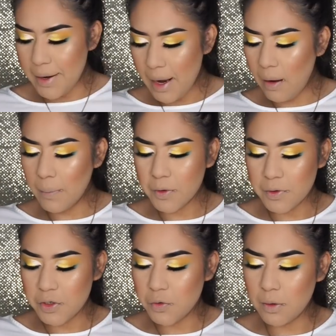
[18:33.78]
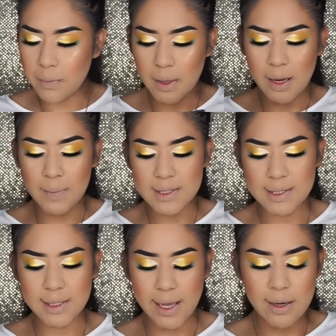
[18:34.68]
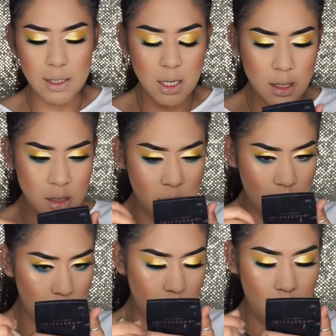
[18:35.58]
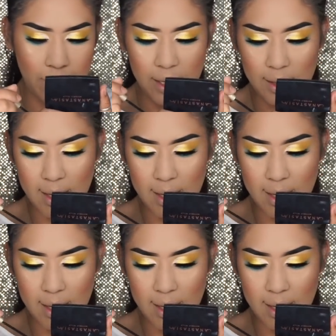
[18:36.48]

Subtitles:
Now I'm going to apply mascara on my